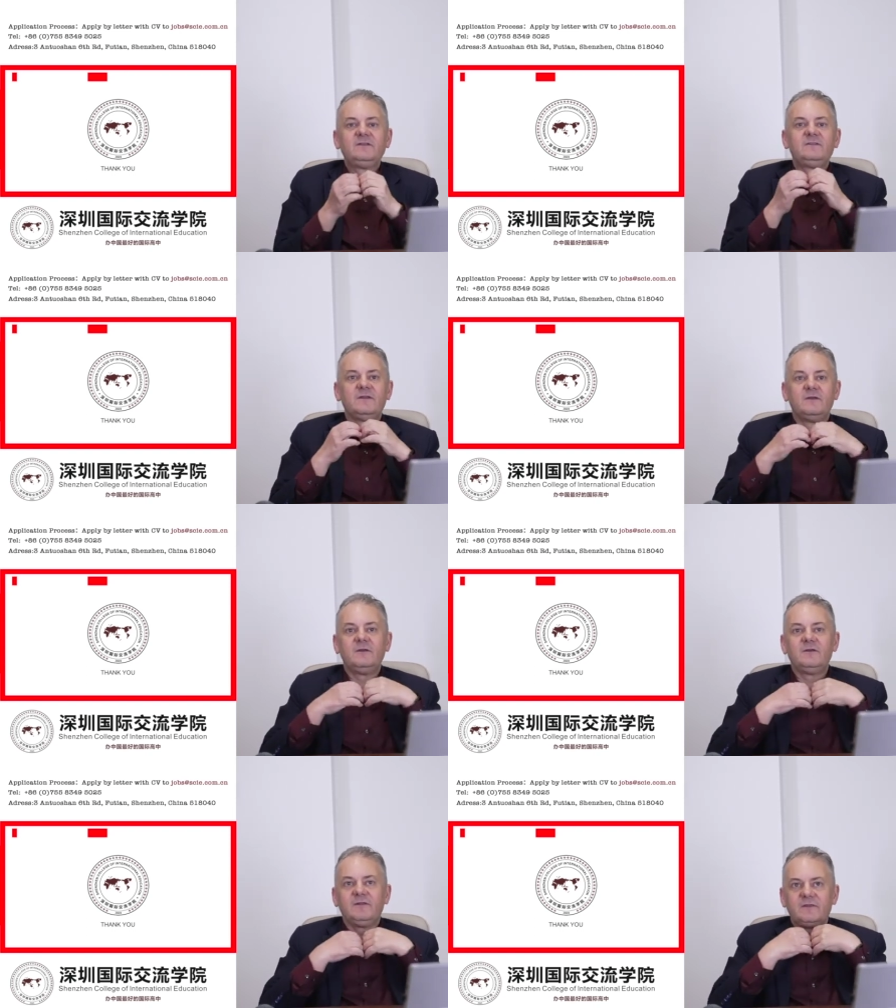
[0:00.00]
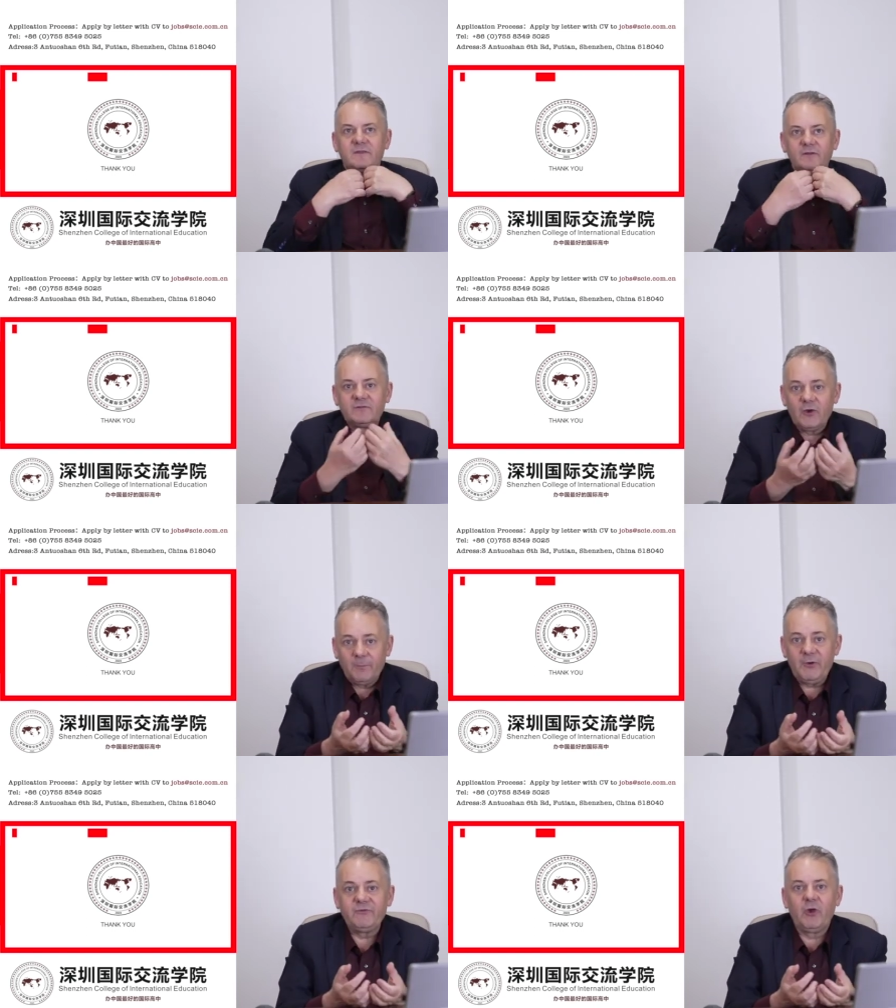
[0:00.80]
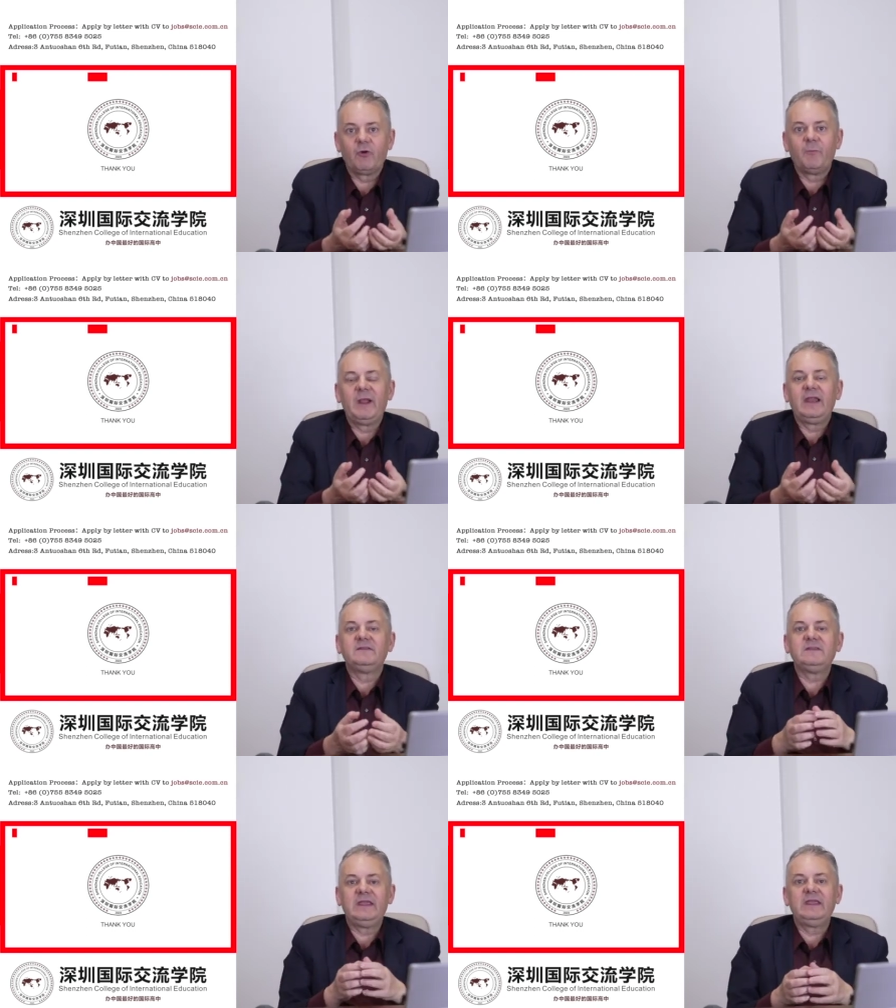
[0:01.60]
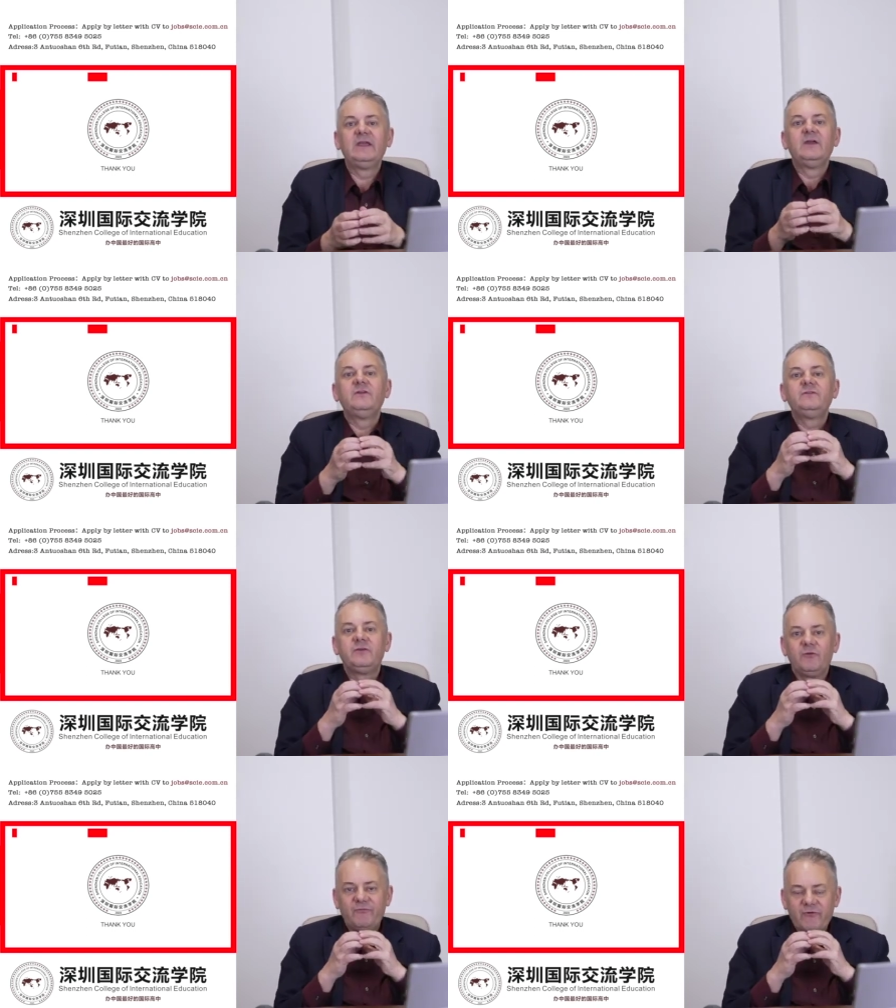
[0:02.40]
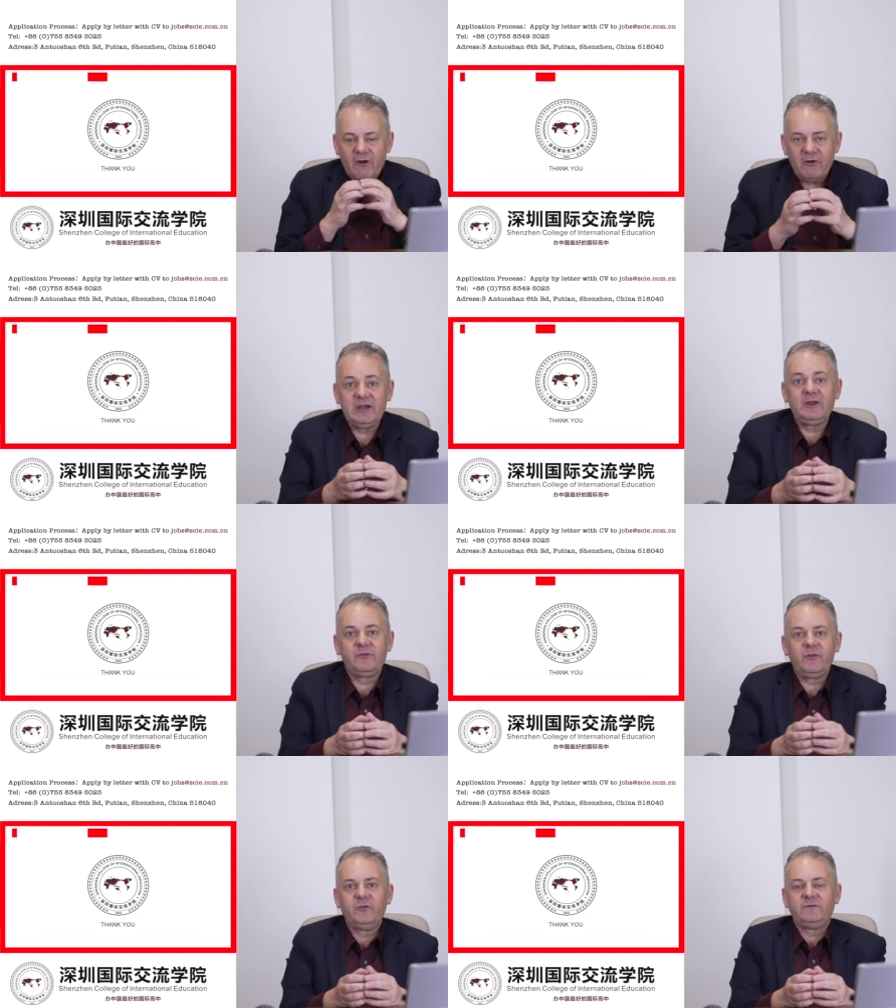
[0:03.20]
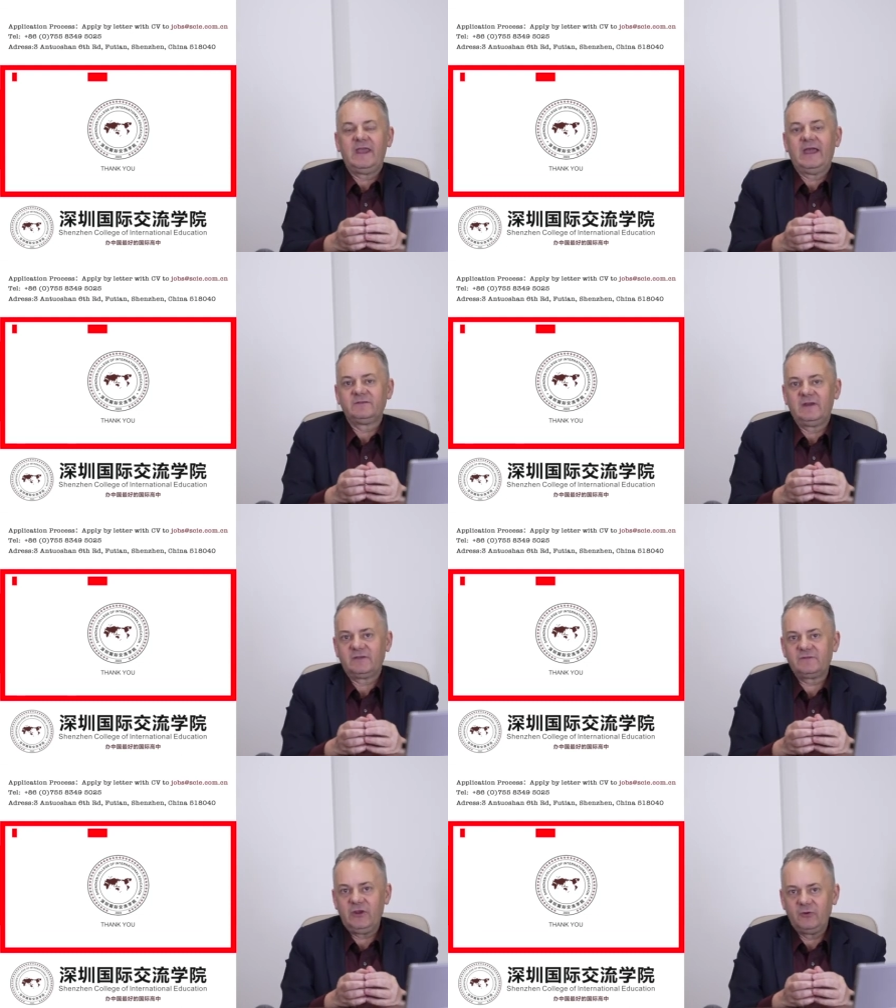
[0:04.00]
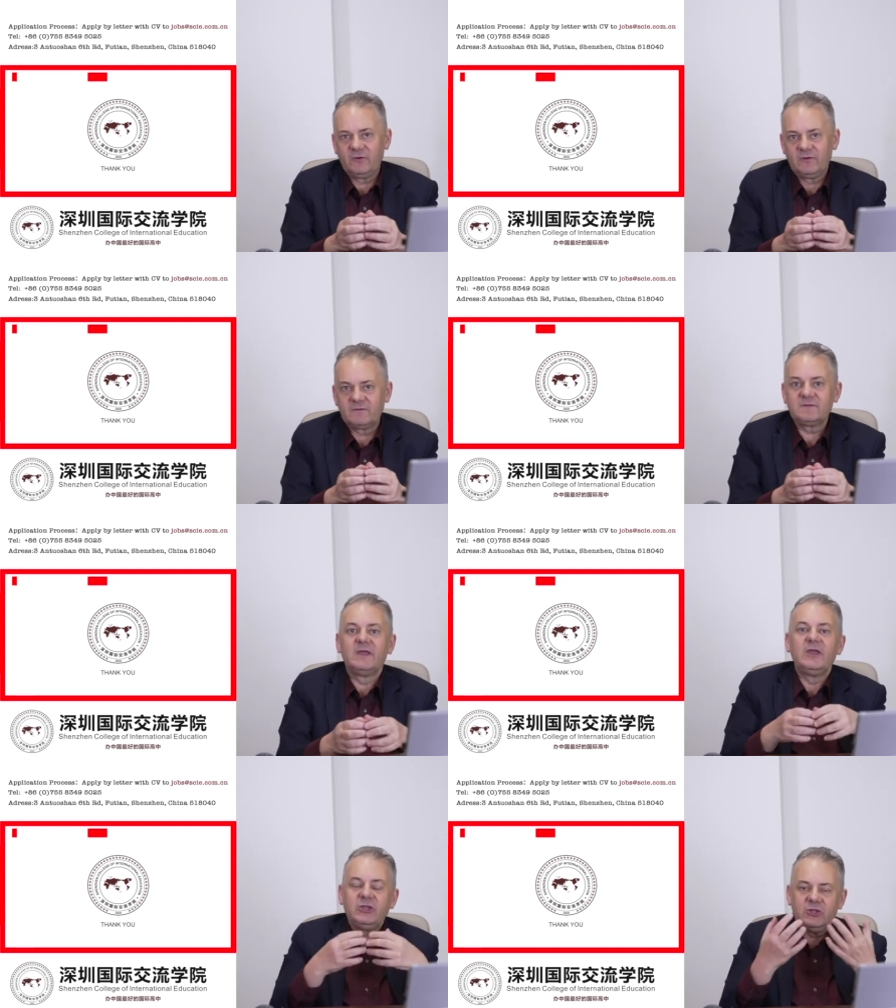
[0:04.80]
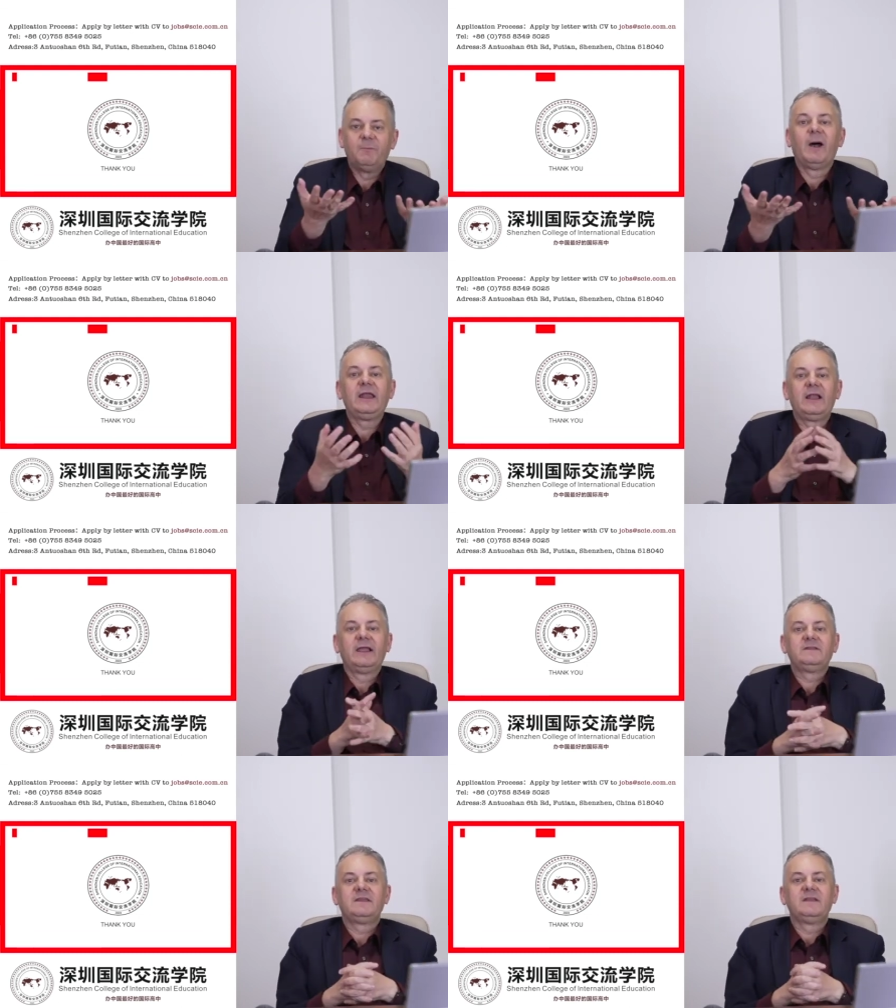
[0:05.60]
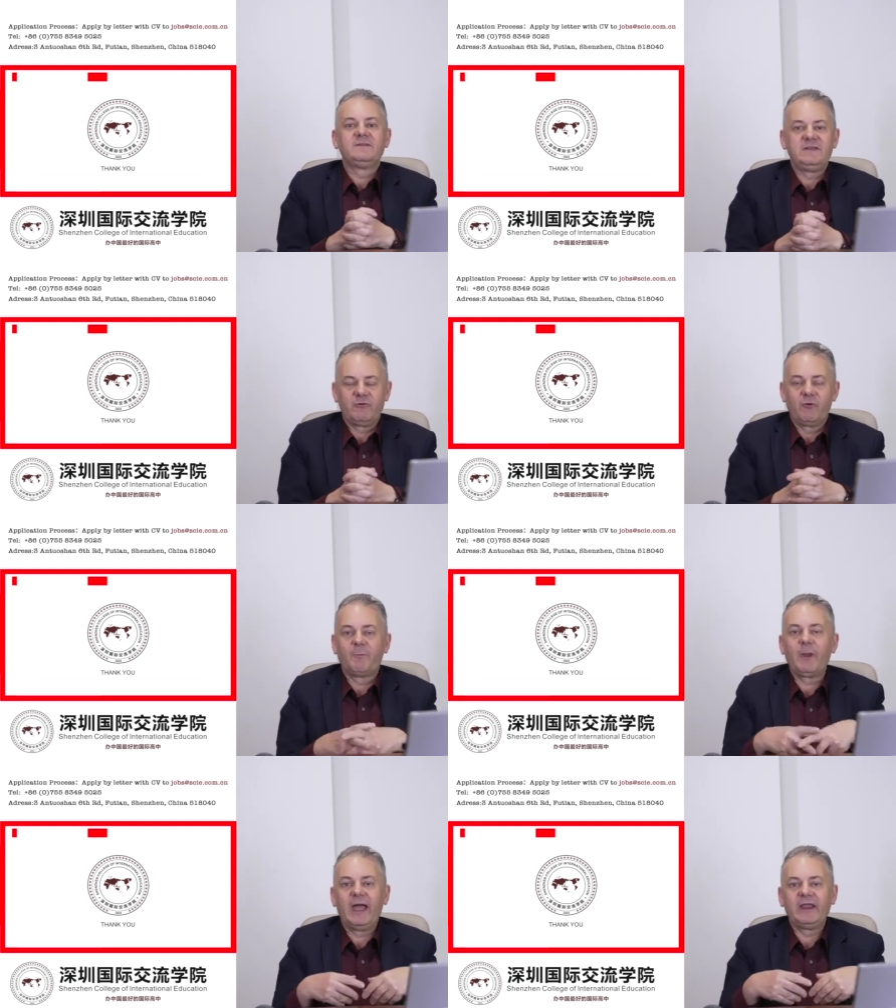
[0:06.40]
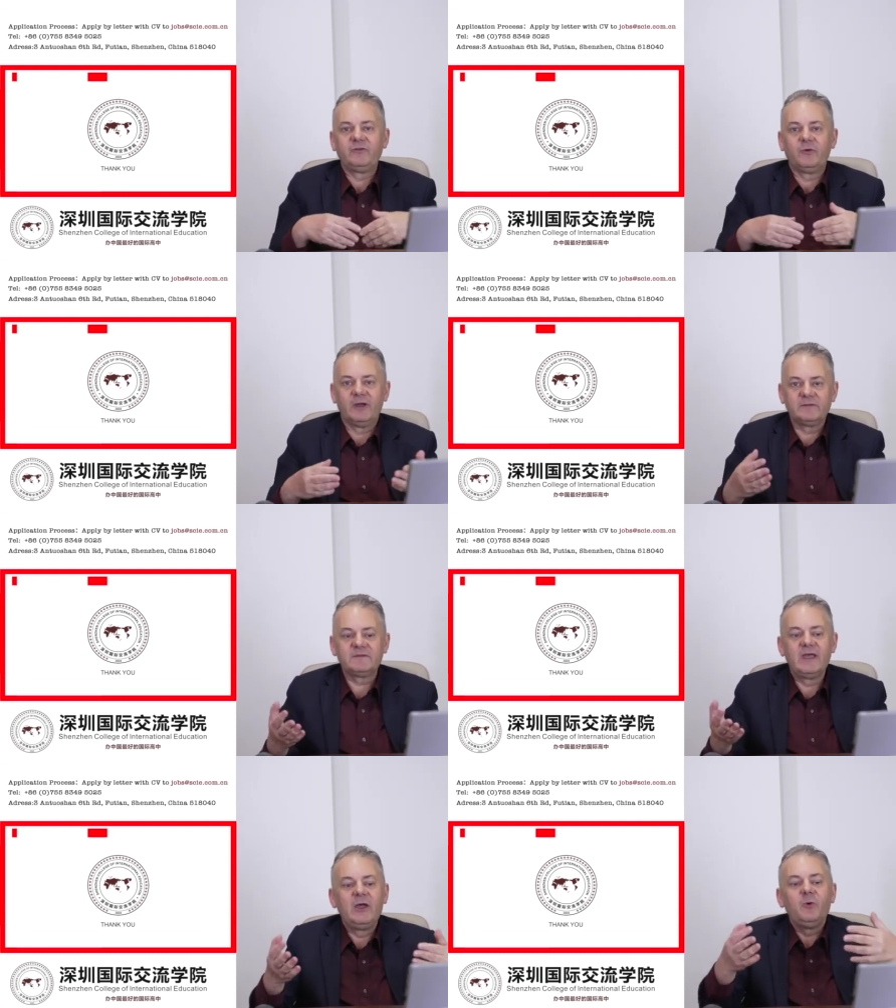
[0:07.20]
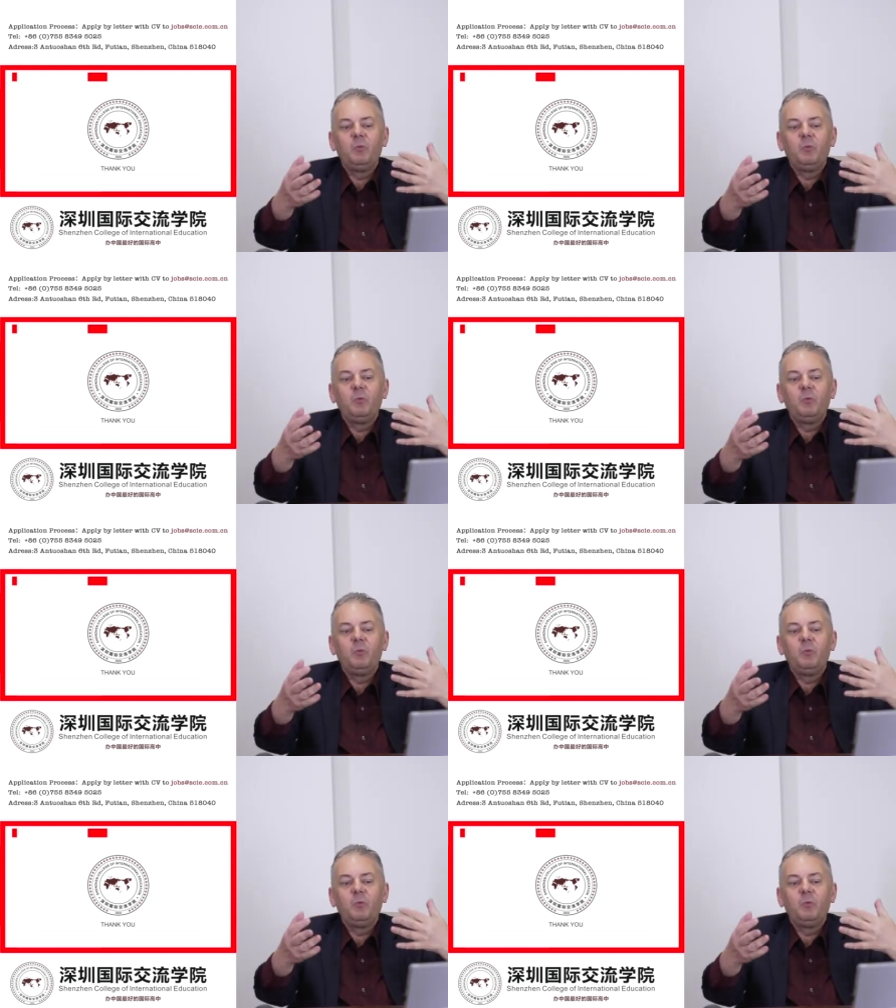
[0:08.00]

to the top of your ability to very enthusiastic students, you might like to consider applying to us.